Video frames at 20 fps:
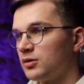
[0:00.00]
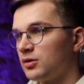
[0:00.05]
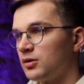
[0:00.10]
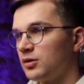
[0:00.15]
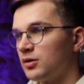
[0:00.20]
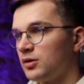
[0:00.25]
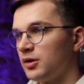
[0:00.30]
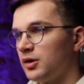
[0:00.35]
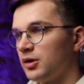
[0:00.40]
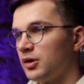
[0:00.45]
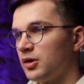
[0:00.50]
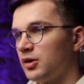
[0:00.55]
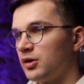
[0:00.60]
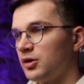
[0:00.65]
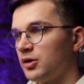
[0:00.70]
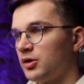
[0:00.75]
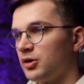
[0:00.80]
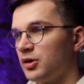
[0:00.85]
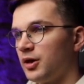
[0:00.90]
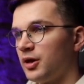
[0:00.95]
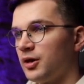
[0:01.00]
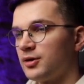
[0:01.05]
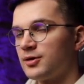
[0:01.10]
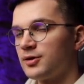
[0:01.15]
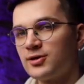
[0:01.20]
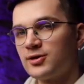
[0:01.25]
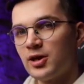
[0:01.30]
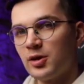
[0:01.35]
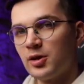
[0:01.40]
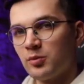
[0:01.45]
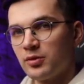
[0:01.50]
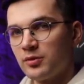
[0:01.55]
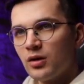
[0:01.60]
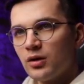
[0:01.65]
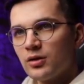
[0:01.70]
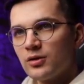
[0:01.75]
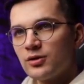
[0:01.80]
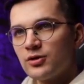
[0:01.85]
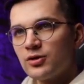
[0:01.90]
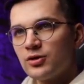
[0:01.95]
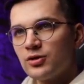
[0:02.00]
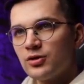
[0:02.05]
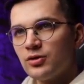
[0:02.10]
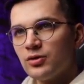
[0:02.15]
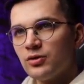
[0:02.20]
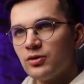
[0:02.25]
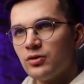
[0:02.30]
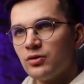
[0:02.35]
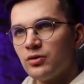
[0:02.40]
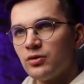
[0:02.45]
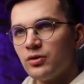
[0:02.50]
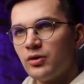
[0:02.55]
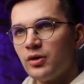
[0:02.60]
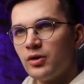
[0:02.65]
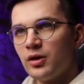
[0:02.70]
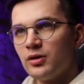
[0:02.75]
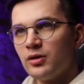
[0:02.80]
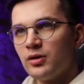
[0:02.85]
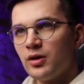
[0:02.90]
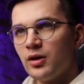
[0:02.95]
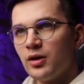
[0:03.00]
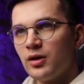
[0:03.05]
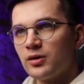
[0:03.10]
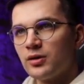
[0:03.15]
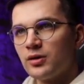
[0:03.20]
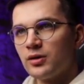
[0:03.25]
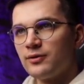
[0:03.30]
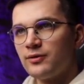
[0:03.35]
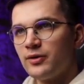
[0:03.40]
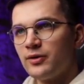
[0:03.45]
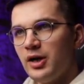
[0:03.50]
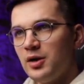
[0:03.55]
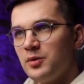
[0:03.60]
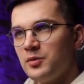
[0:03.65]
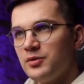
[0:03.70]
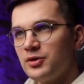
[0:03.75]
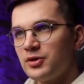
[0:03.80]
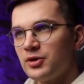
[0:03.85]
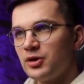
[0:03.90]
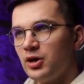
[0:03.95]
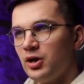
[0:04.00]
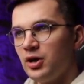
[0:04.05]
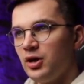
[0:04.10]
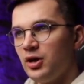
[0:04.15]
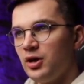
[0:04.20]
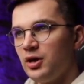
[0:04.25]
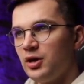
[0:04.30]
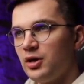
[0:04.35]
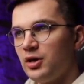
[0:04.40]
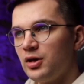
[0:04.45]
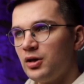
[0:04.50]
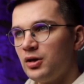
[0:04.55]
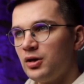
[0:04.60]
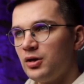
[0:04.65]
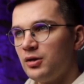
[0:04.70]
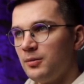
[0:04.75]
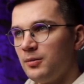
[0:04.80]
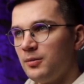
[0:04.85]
click create step. So you can add frames here